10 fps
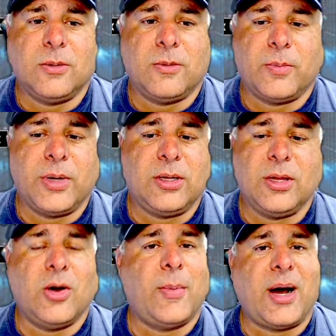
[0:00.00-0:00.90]
but
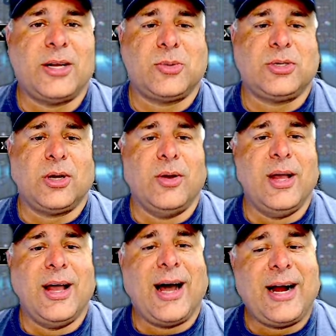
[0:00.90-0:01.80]
you know, I'm honest with y'all.
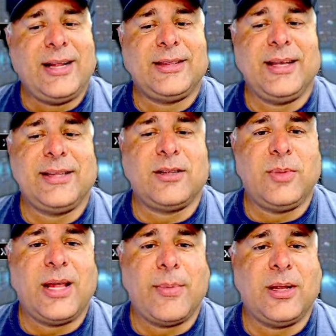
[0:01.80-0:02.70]
I didn't think there's gonna
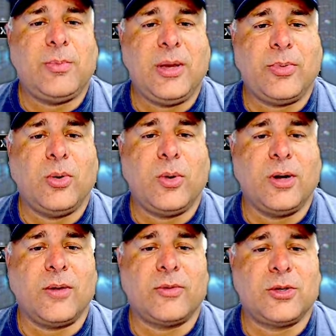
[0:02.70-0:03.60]
be that many people who are
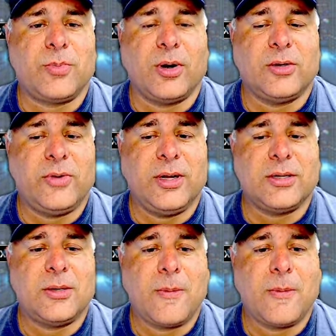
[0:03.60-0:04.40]
gonna spurge for this.